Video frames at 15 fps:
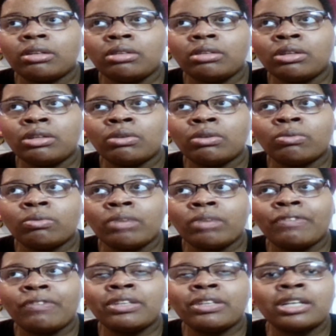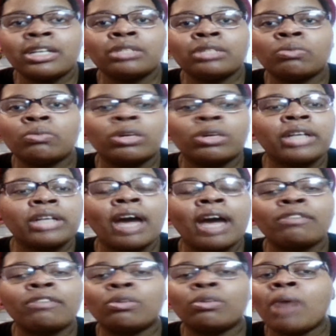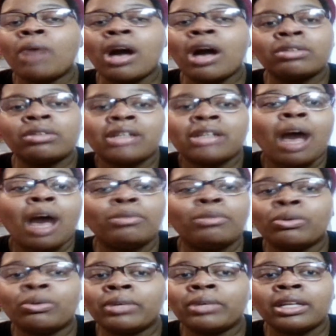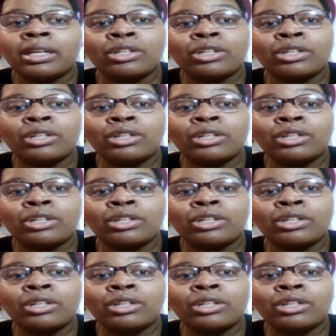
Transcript: if it doesn't work after a while, stop doing it.